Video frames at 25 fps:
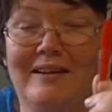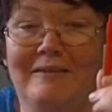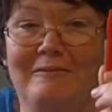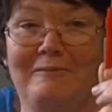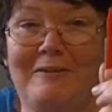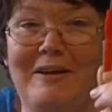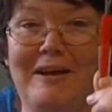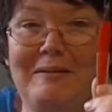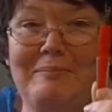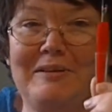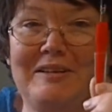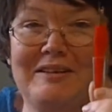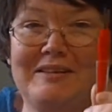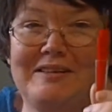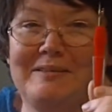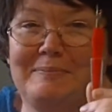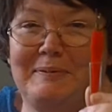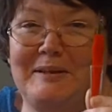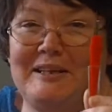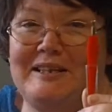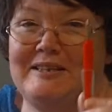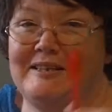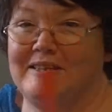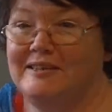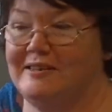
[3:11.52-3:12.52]
Fabulous
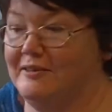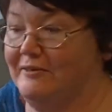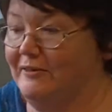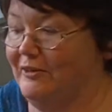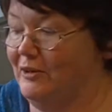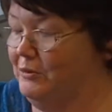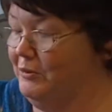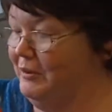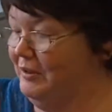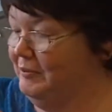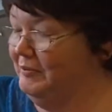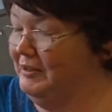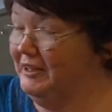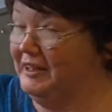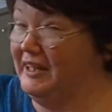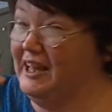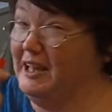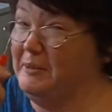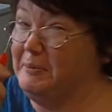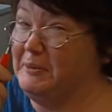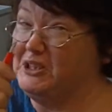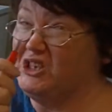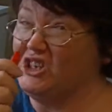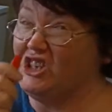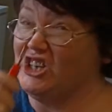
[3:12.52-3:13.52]
pieces of equipment.
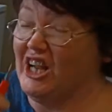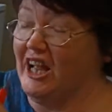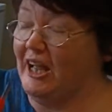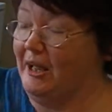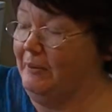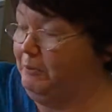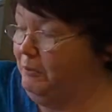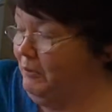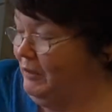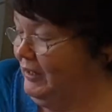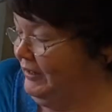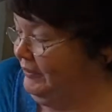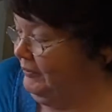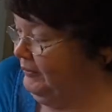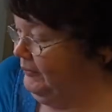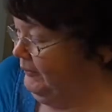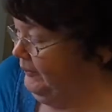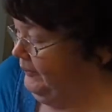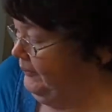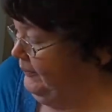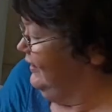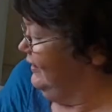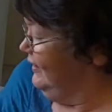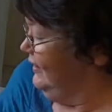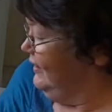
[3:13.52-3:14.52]
Keep a sharp one.
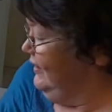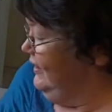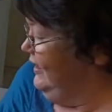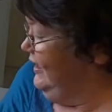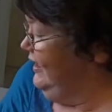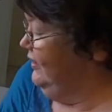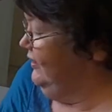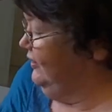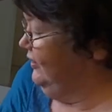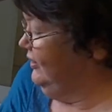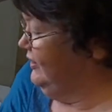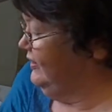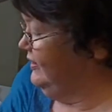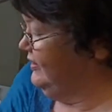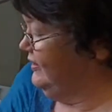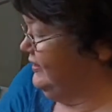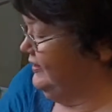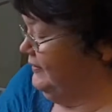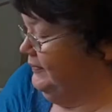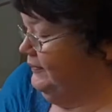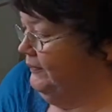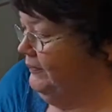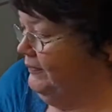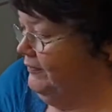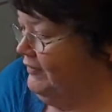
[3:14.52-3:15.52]
Needles
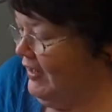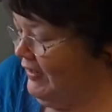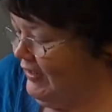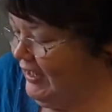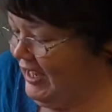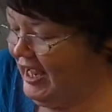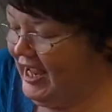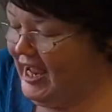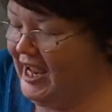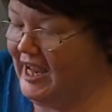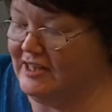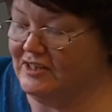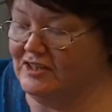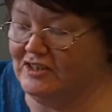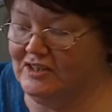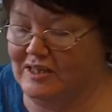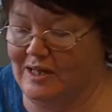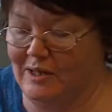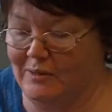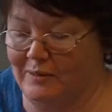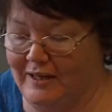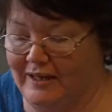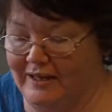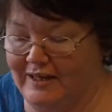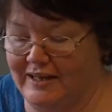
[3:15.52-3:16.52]
for hand
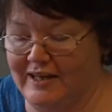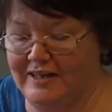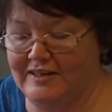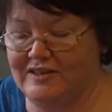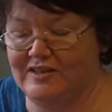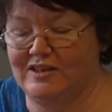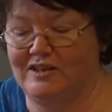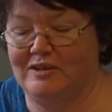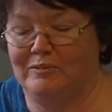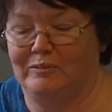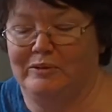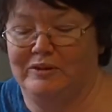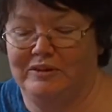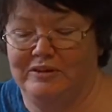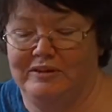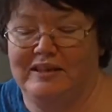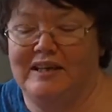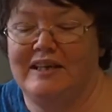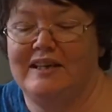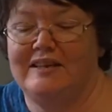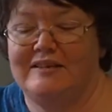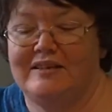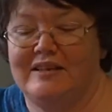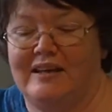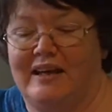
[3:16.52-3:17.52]
sewing. Yes, you will
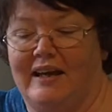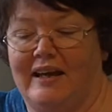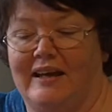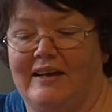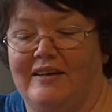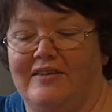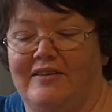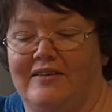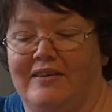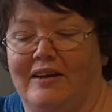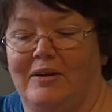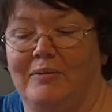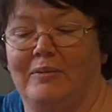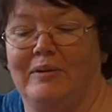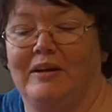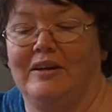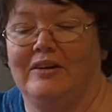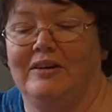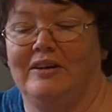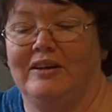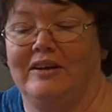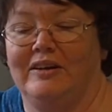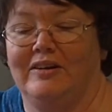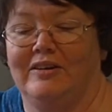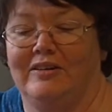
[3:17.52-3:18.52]
need to hand sew. We're
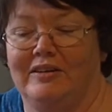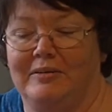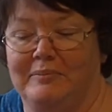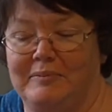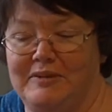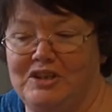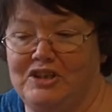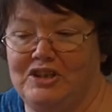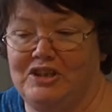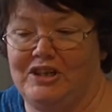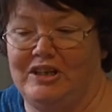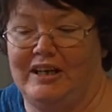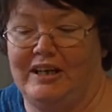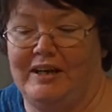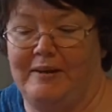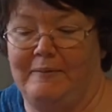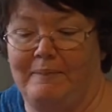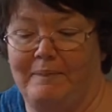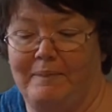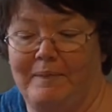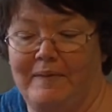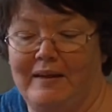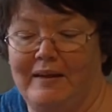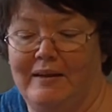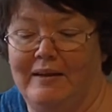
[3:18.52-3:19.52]
learning on a
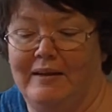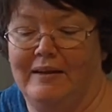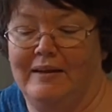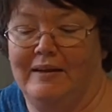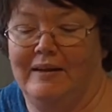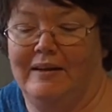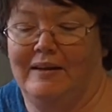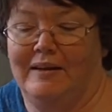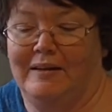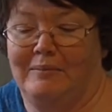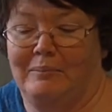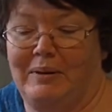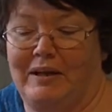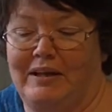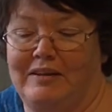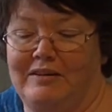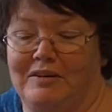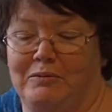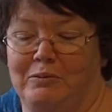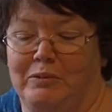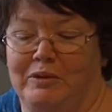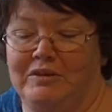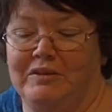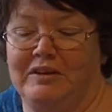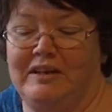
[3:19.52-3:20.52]
machine, but
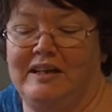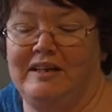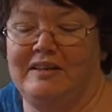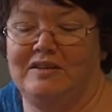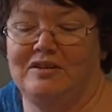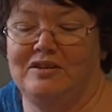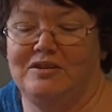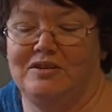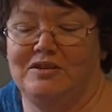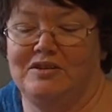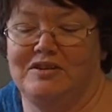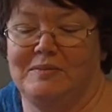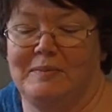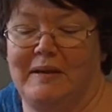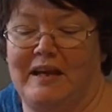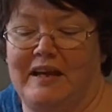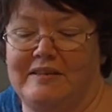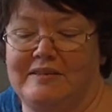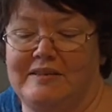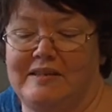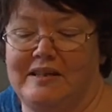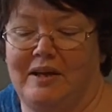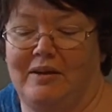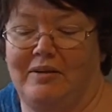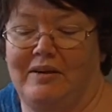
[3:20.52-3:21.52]
you will need to do some
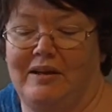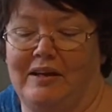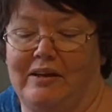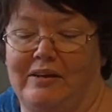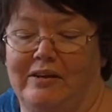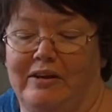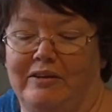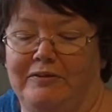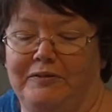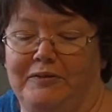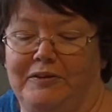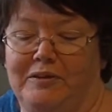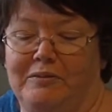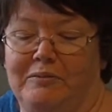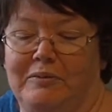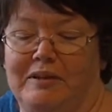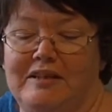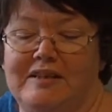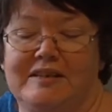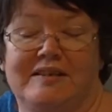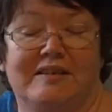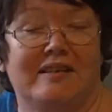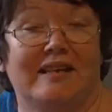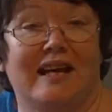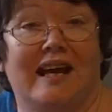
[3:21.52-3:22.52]
hand sewing, and often when
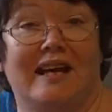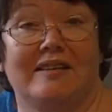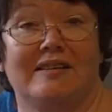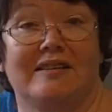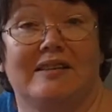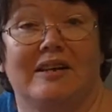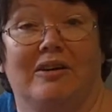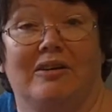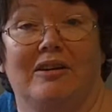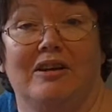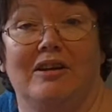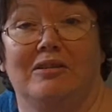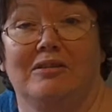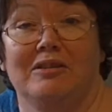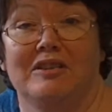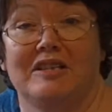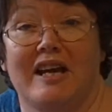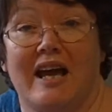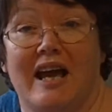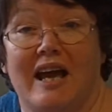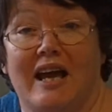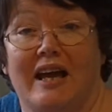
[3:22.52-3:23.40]
you start sewing, you'll